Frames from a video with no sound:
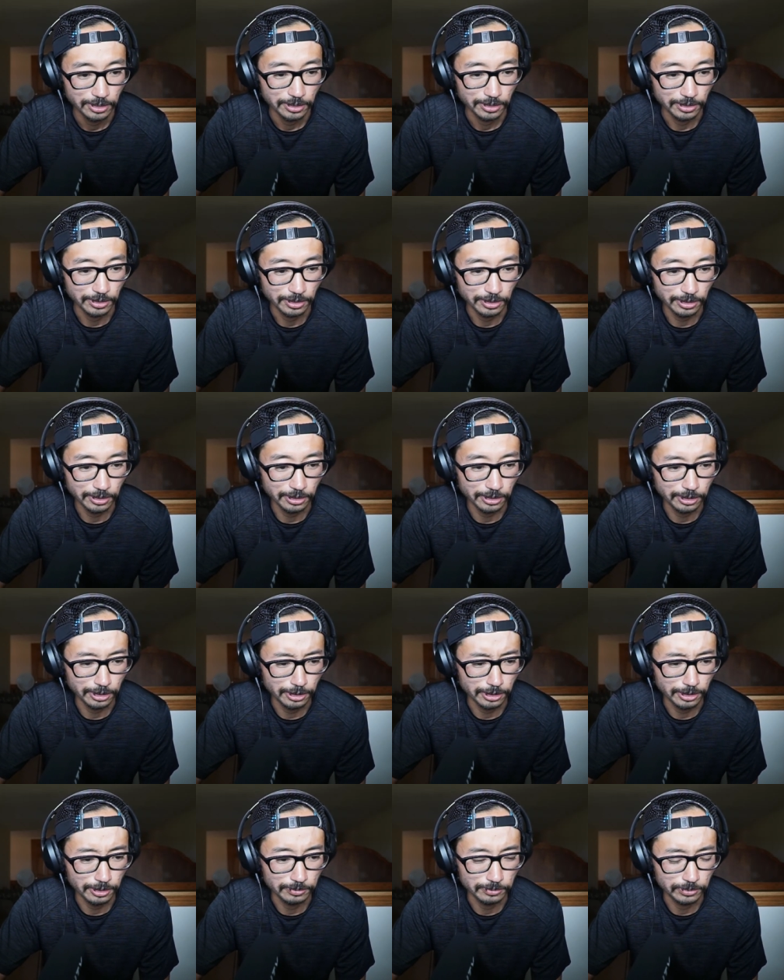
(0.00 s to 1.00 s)

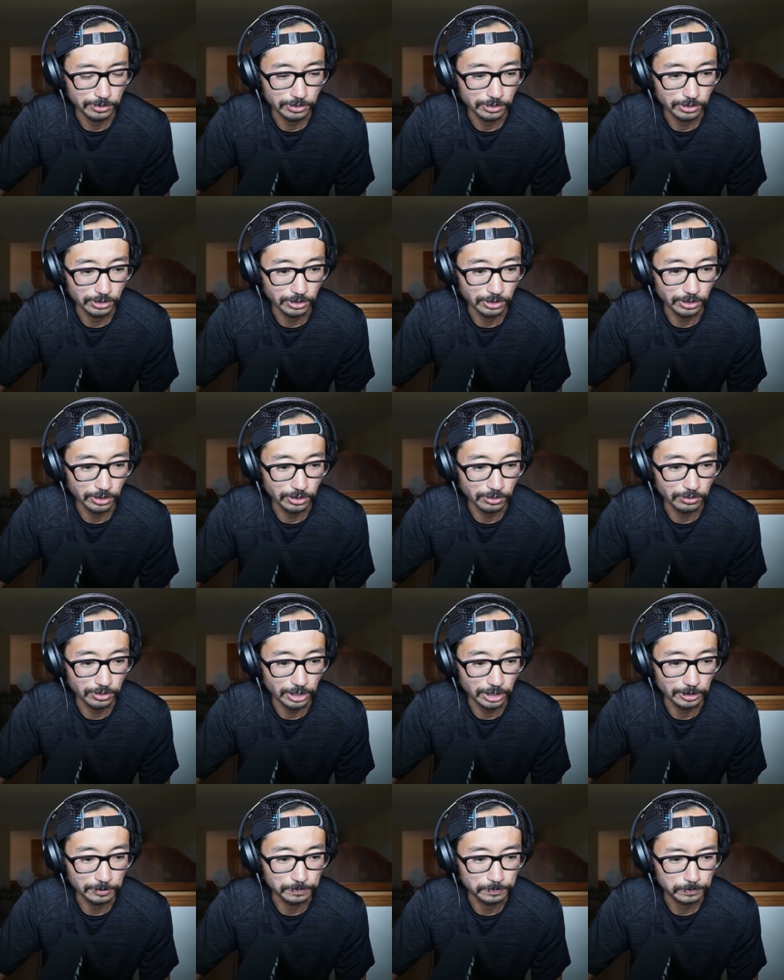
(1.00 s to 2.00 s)
All
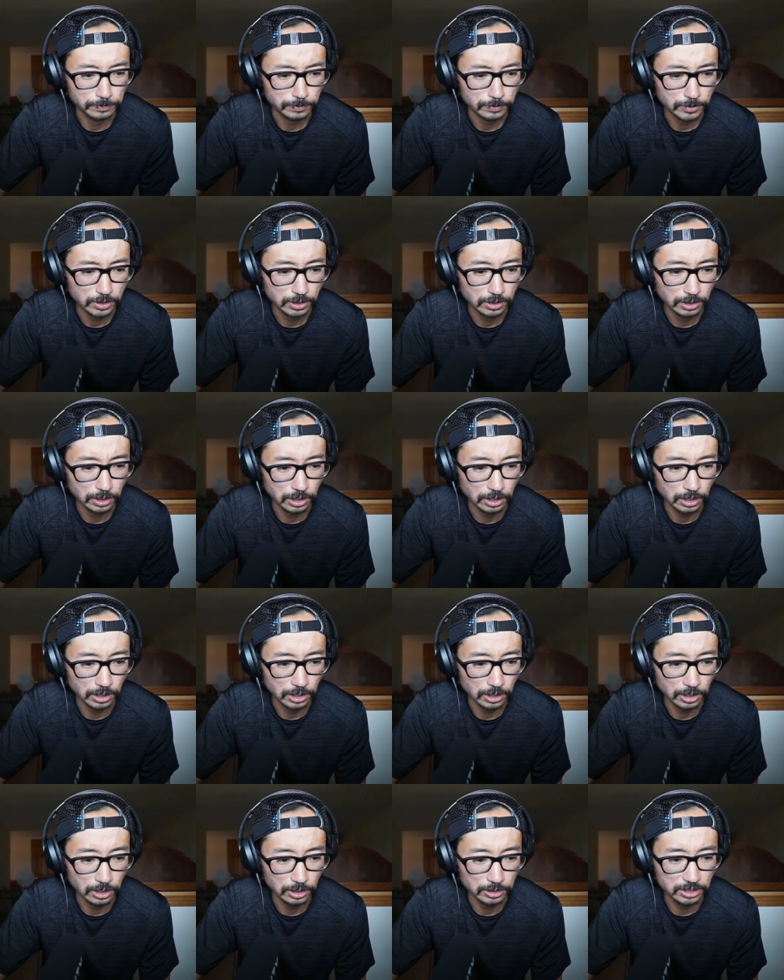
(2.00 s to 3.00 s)
right.
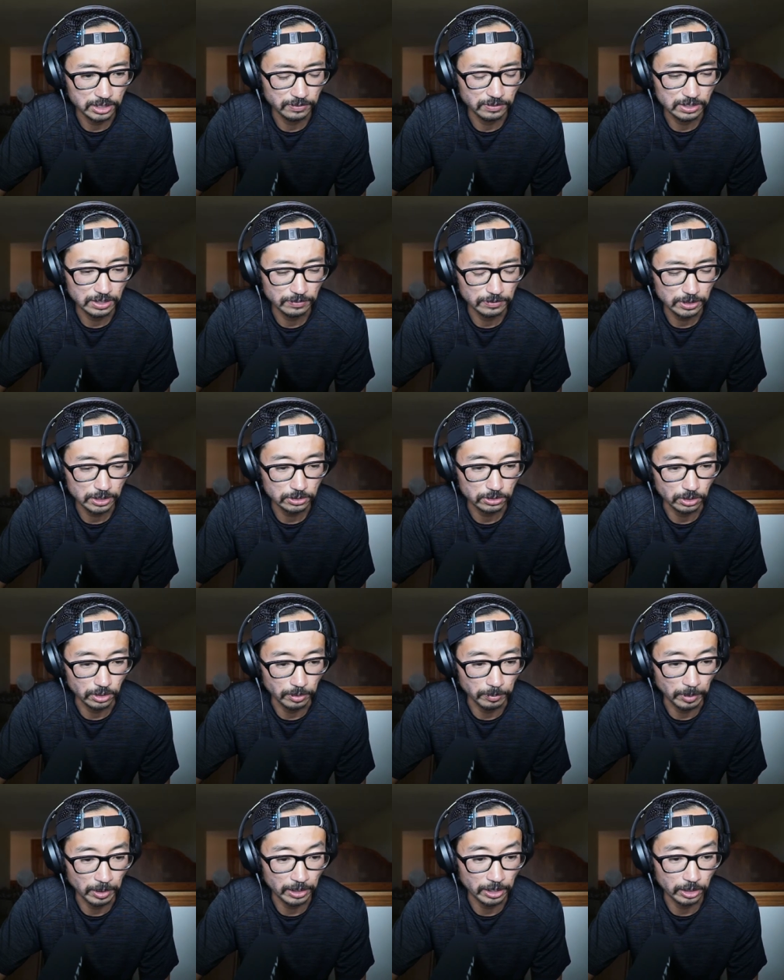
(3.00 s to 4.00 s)
CV76,
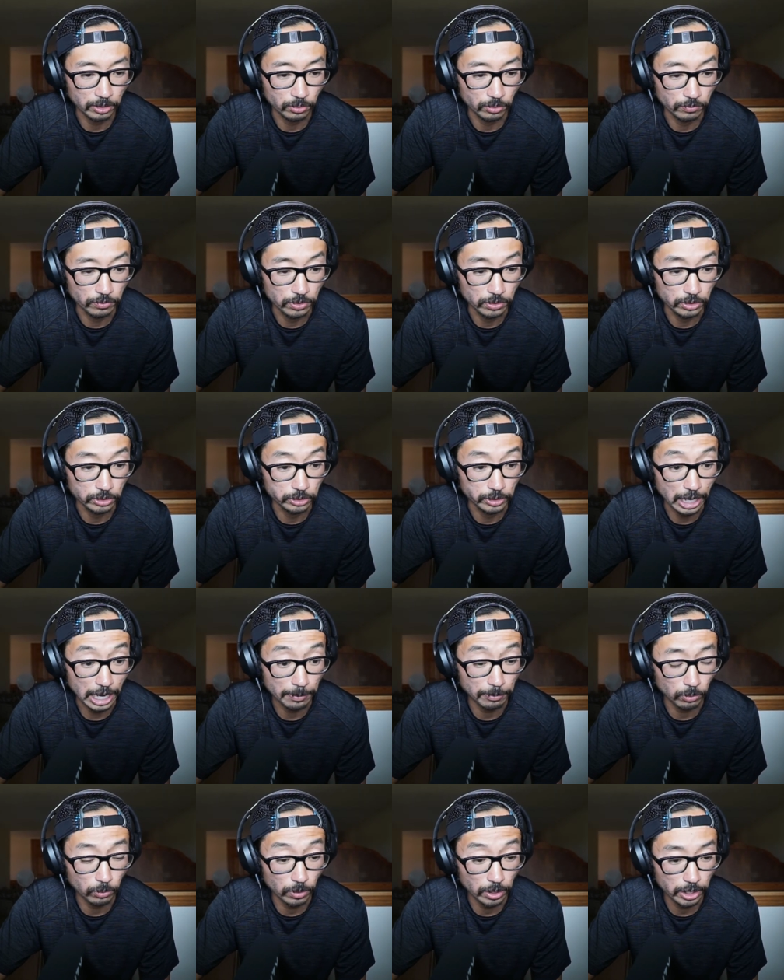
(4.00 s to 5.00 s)
am I going to review the new
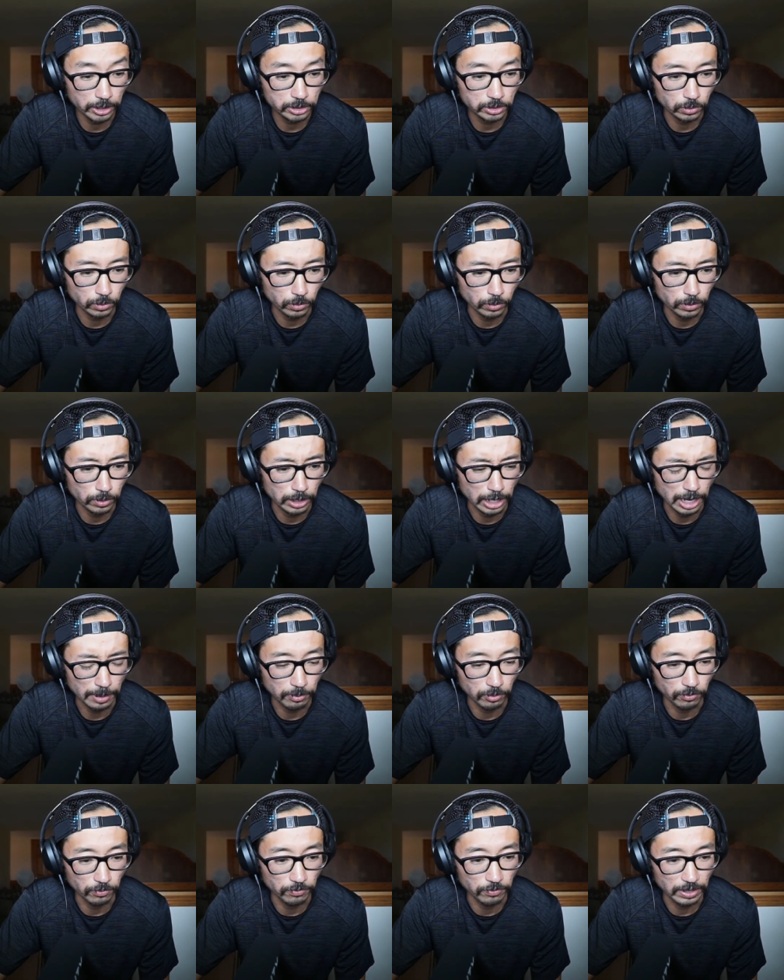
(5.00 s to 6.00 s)
Apple Watch or
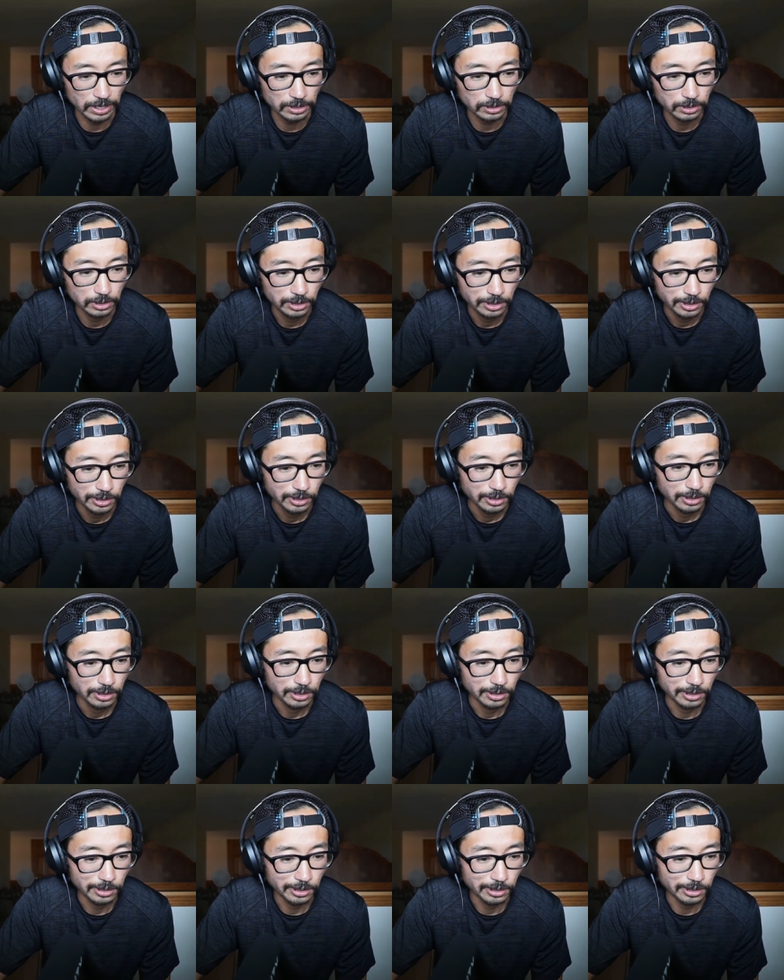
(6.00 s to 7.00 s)
Apple Fit?
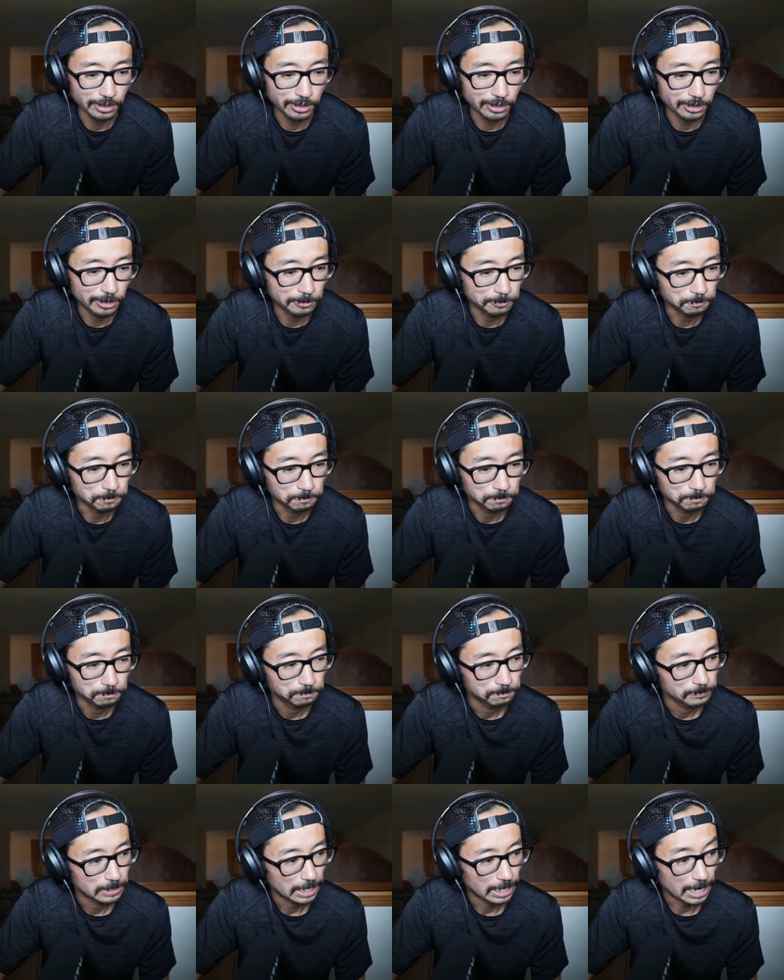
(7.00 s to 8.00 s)
I
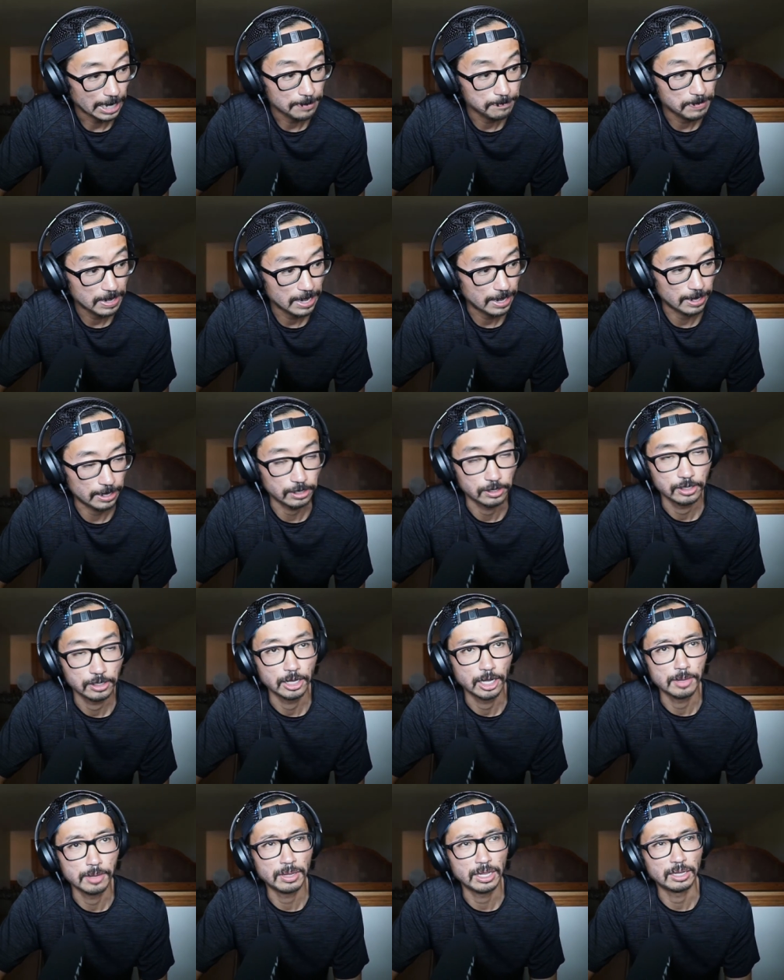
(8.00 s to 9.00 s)
may.
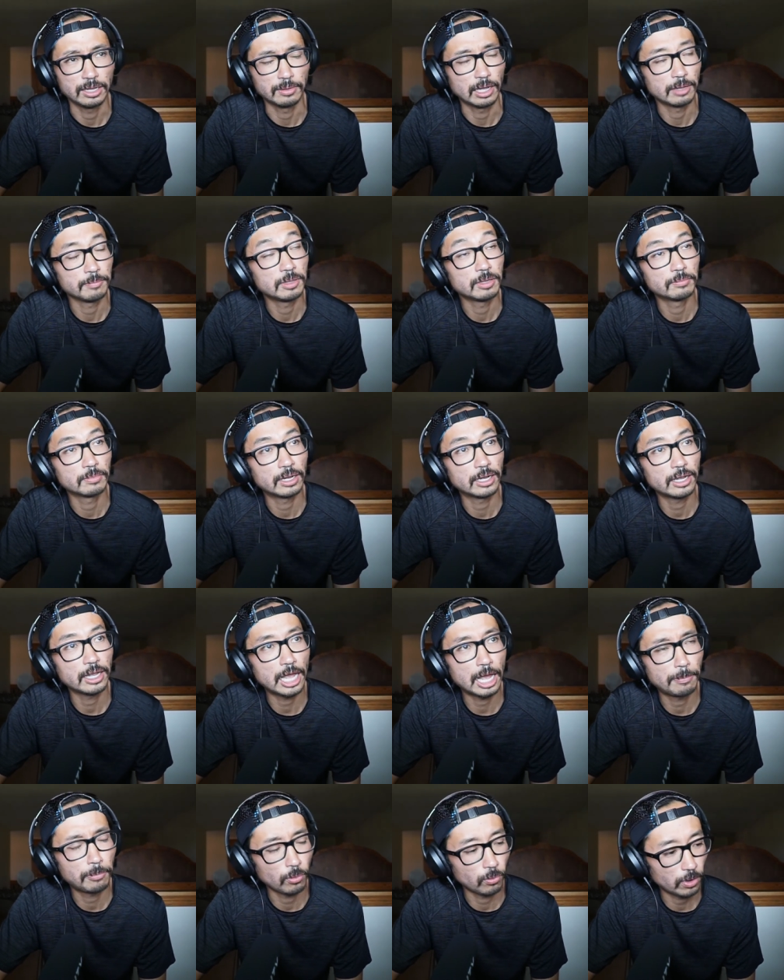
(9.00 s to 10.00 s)
I mean, my
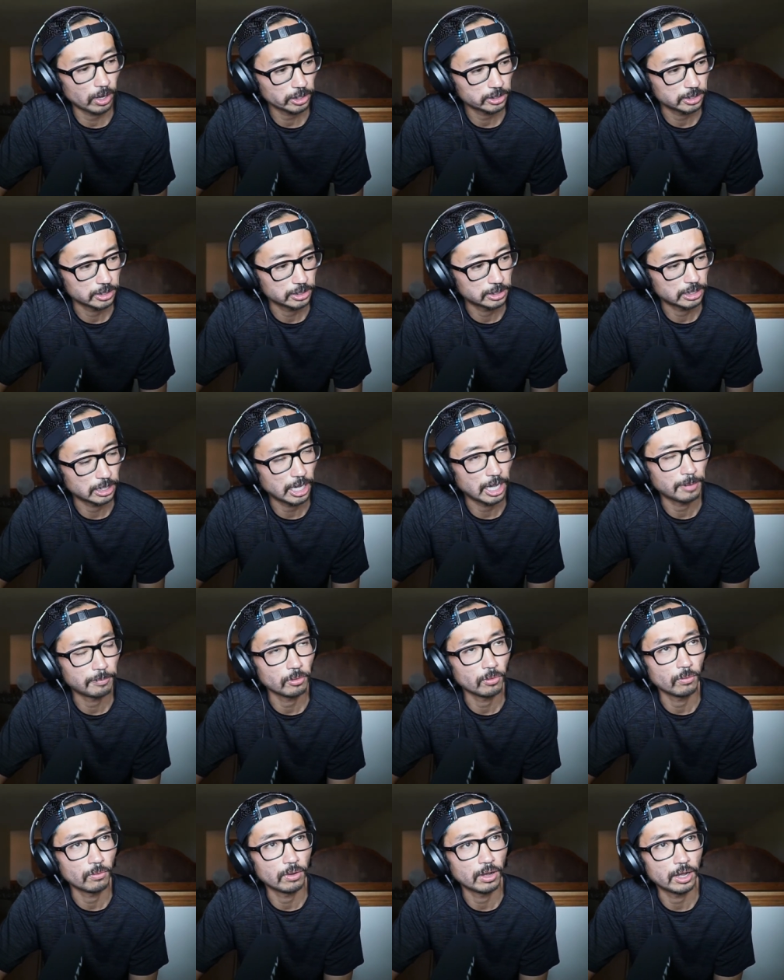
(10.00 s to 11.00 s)
Apple Watch is
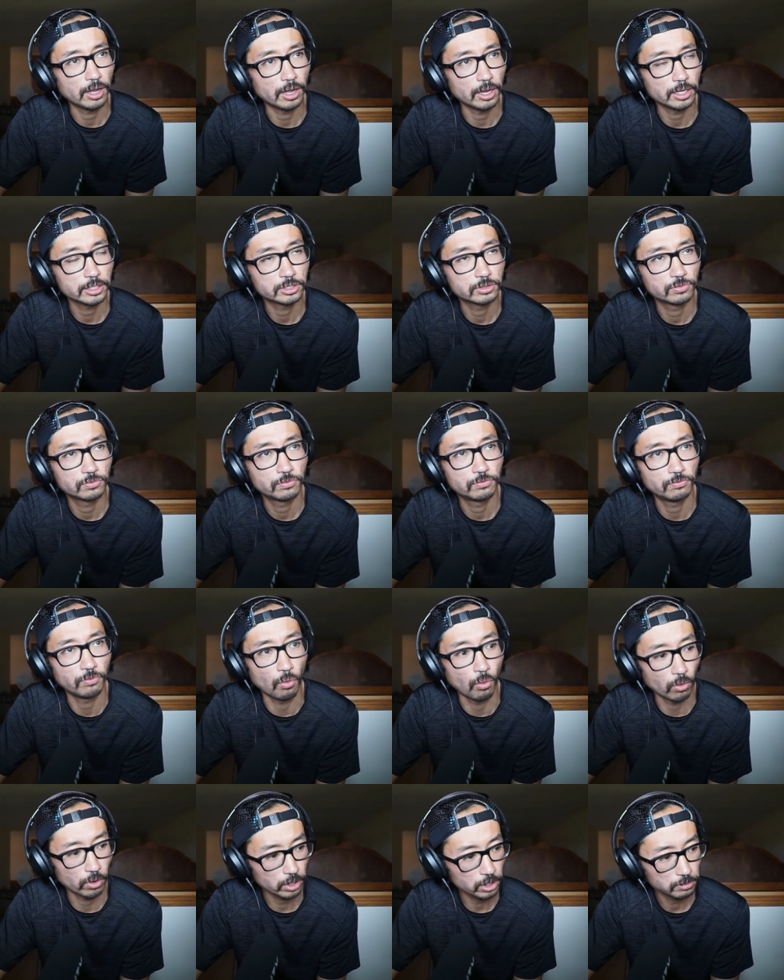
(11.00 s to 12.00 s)
Apple Watch
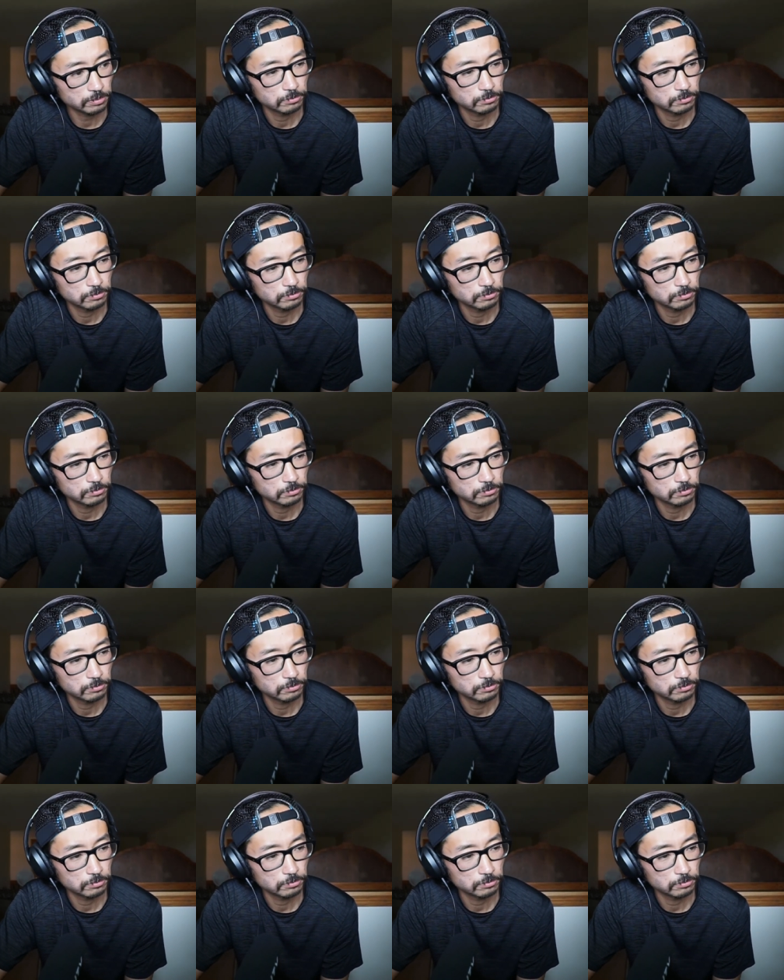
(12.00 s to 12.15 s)
4.